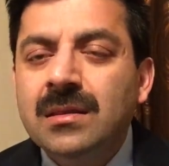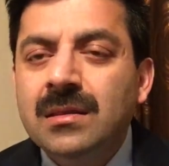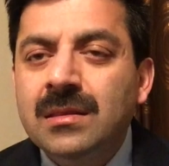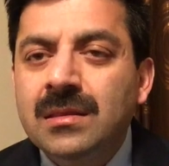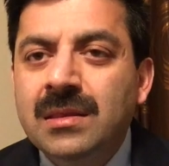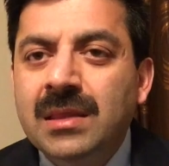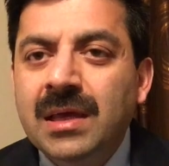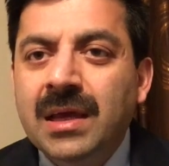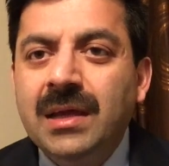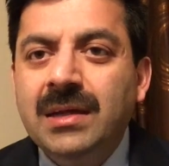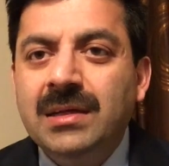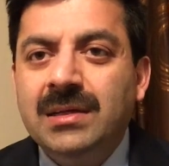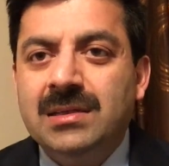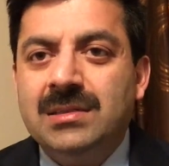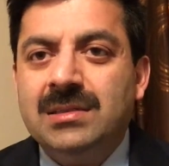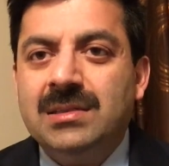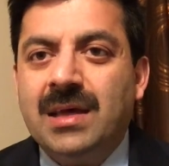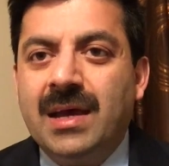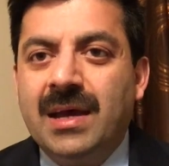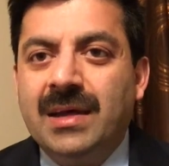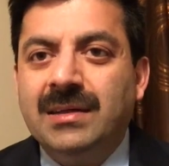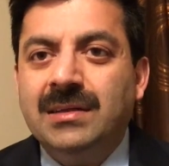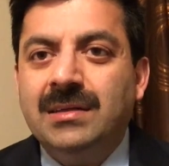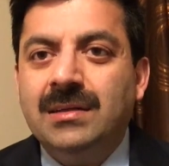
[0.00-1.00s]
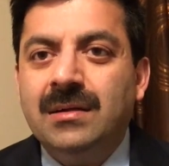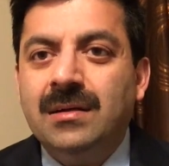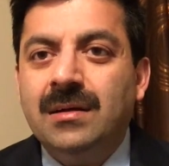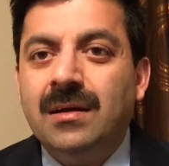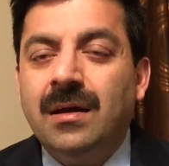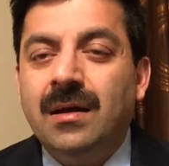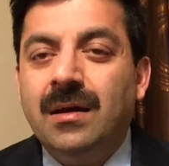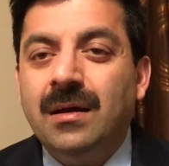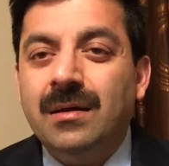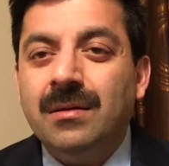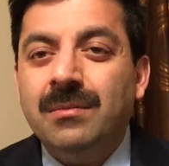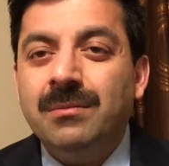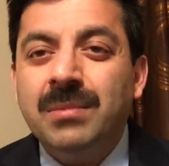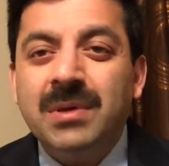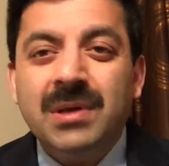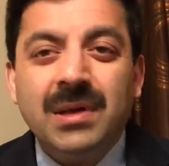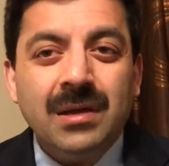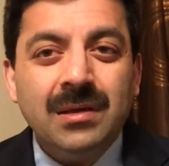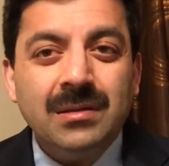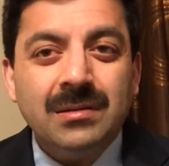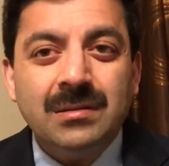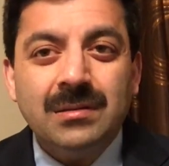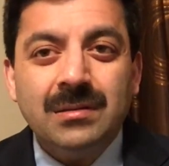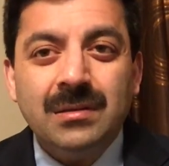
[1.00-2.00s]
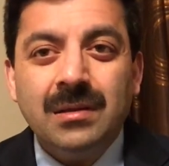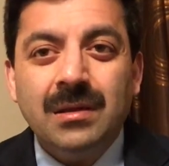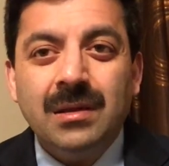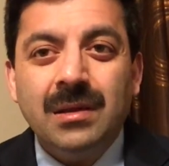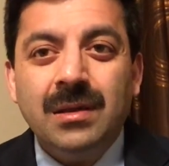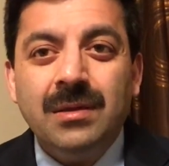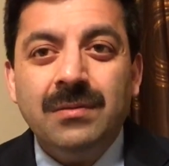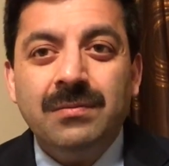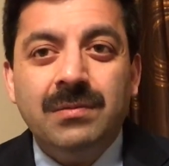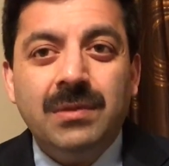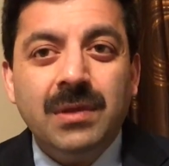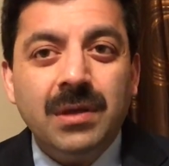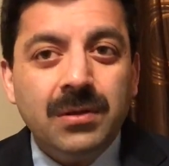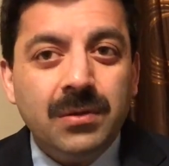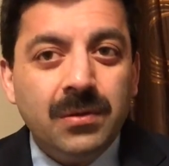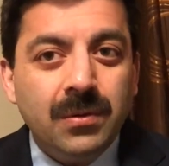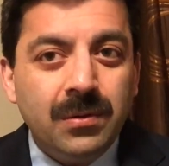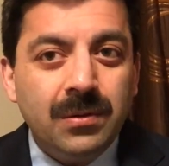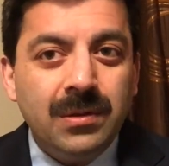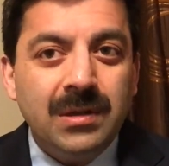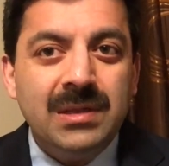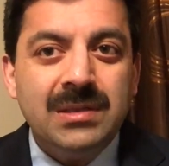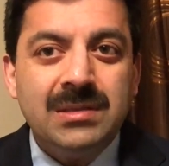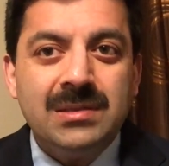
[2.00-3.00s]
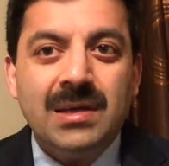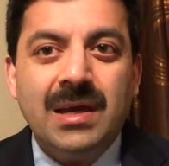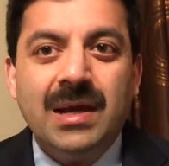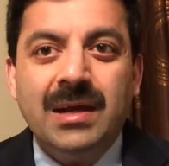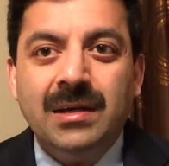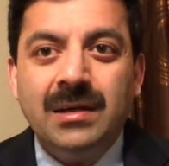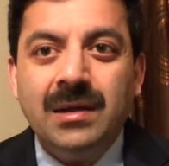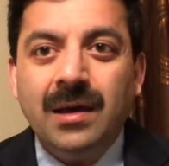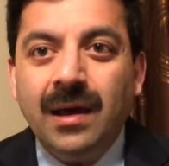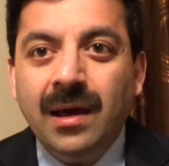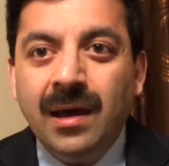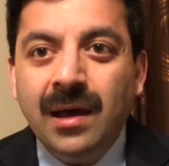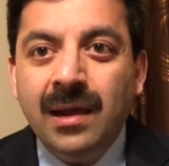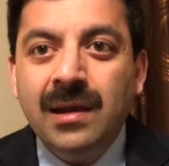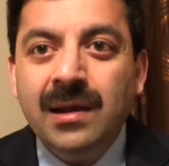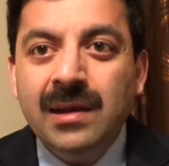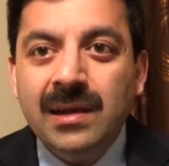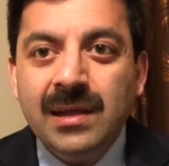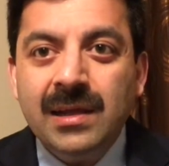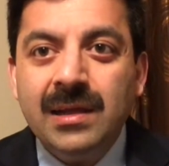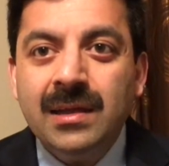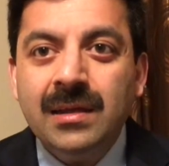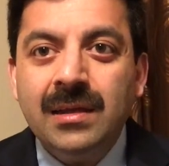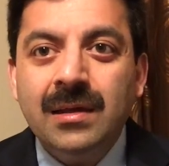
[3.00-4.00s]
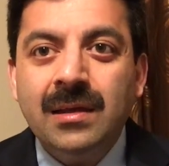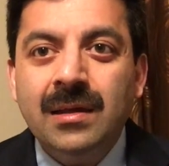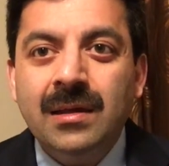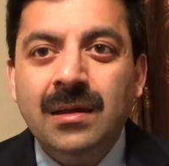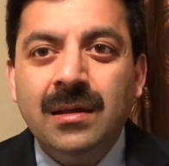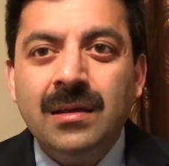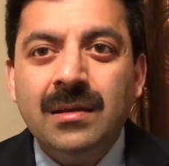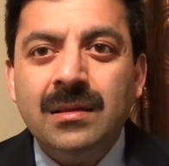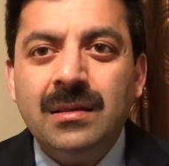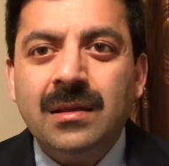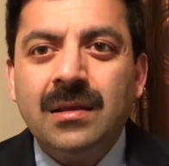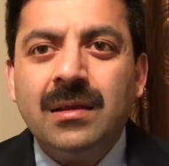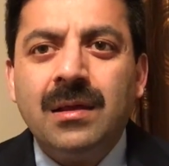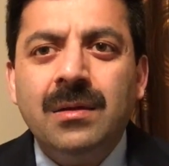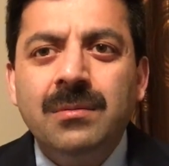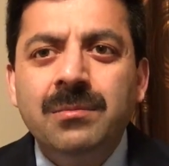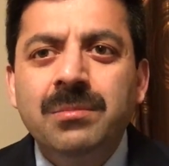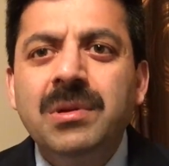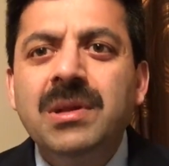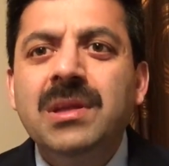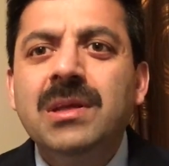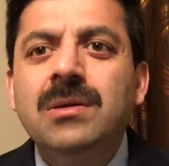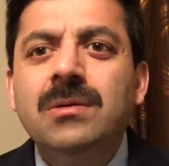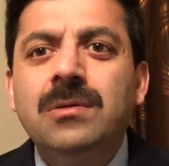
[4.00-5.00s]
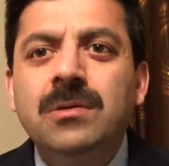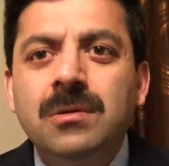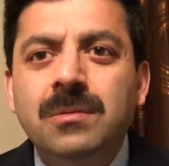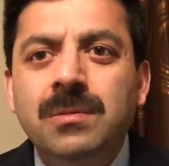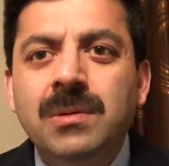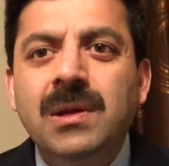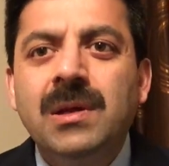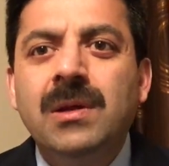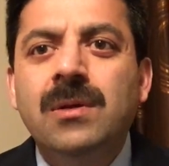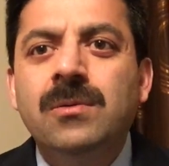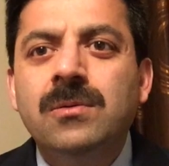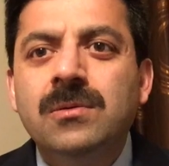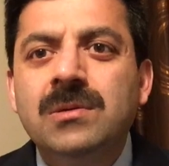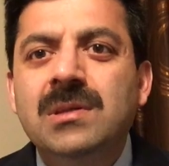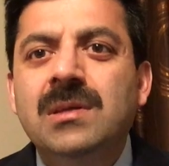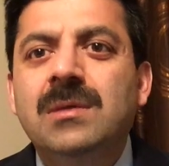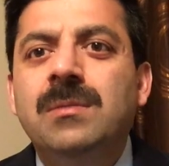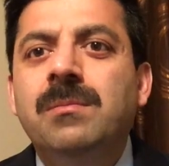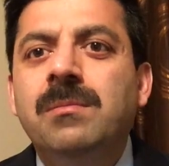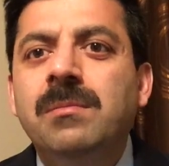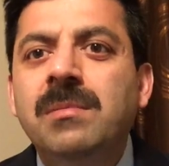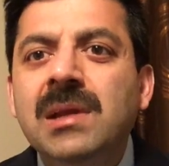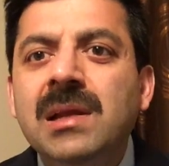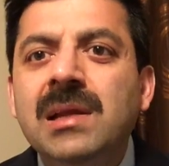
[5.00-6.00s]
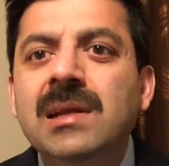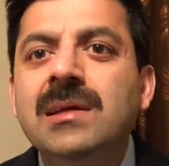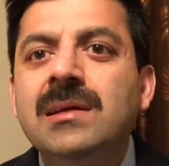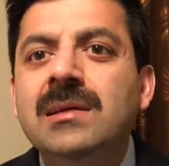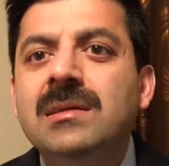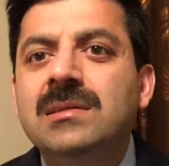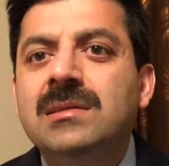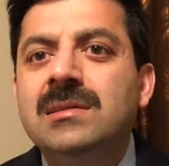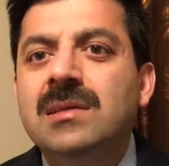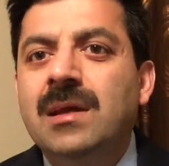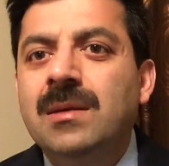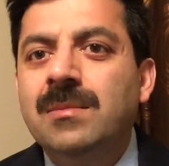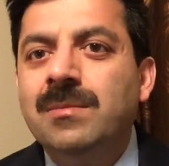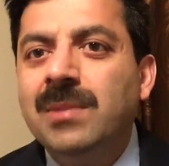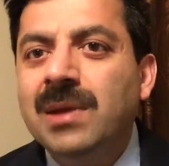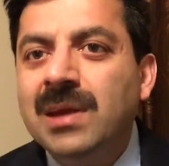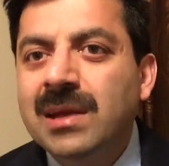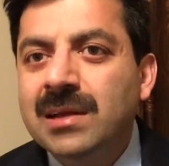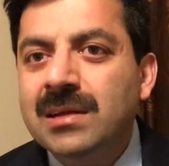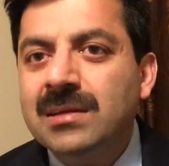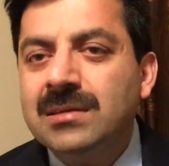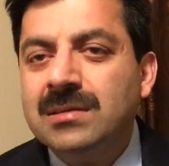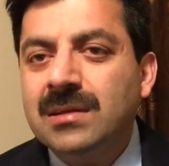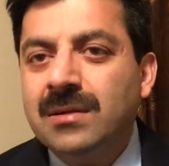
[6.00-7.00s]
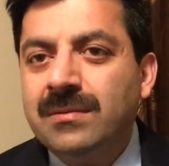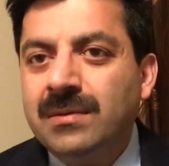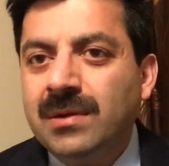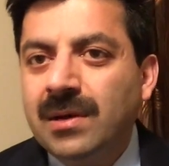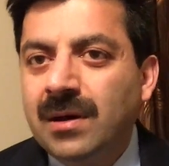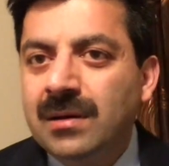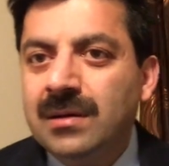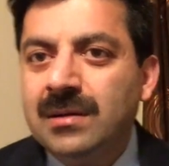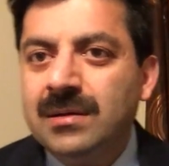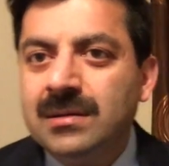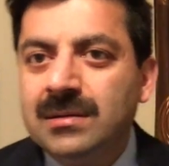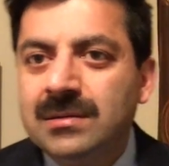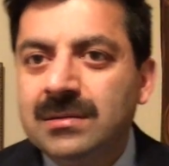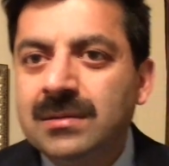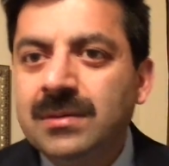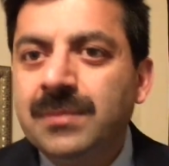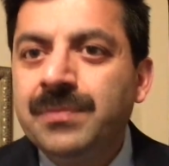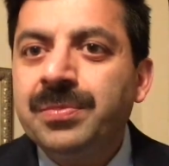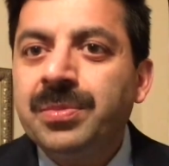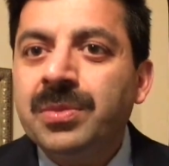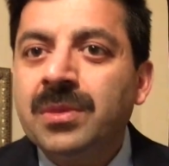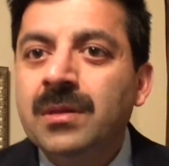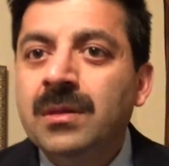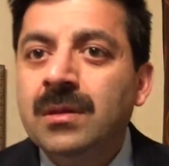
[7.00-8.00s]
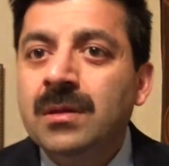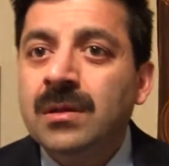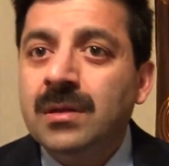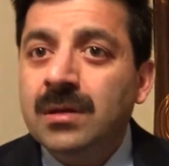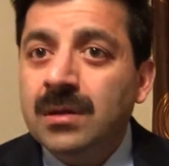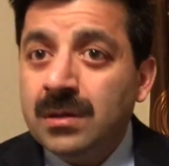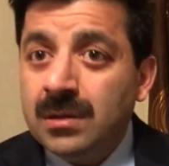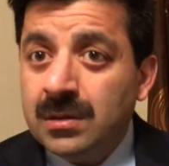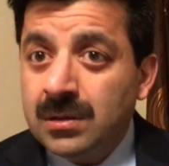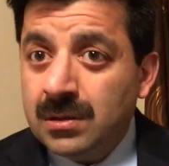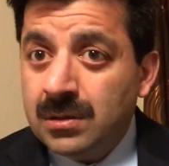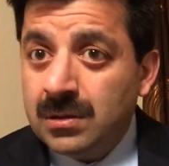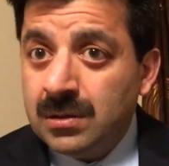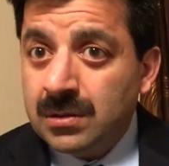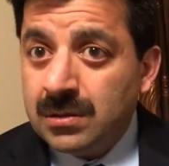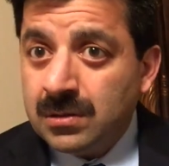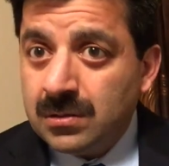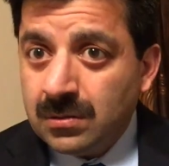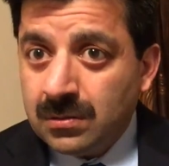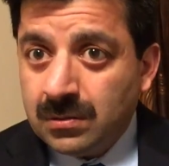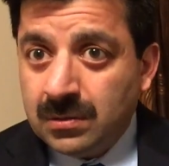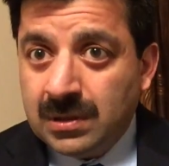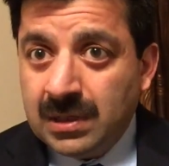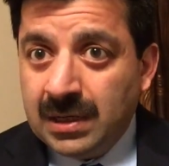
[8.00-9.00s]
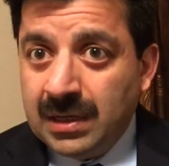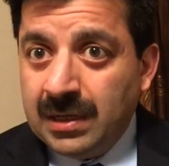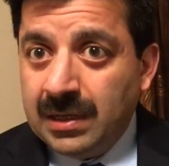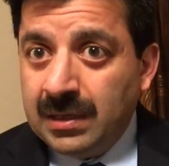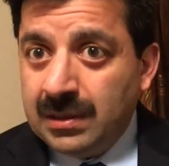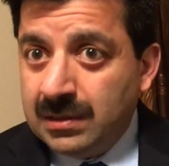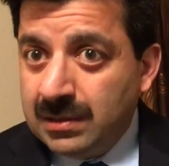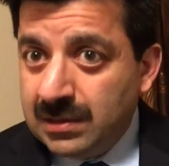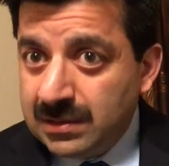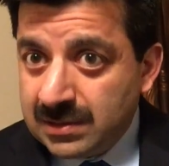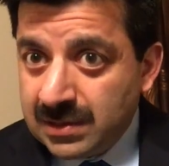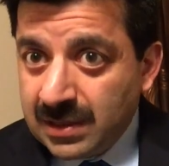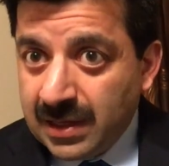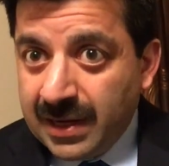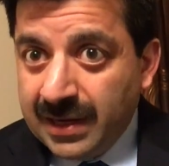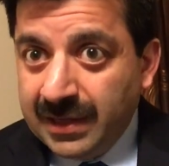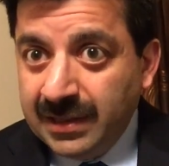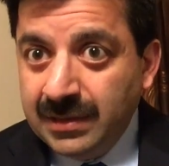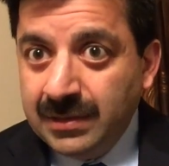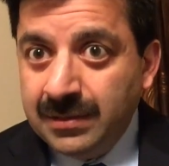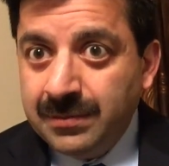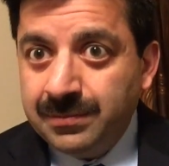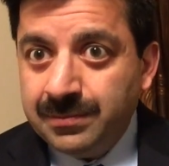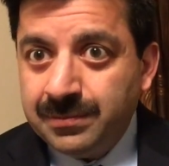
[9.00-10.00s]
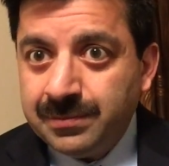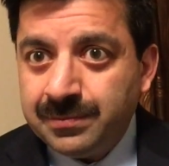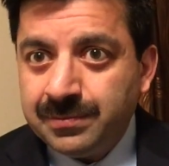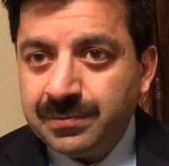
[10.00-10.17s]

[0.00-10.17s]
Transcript: They decide, because if they don't decide early, the company could be losing millions and millions of dollars. So they decide,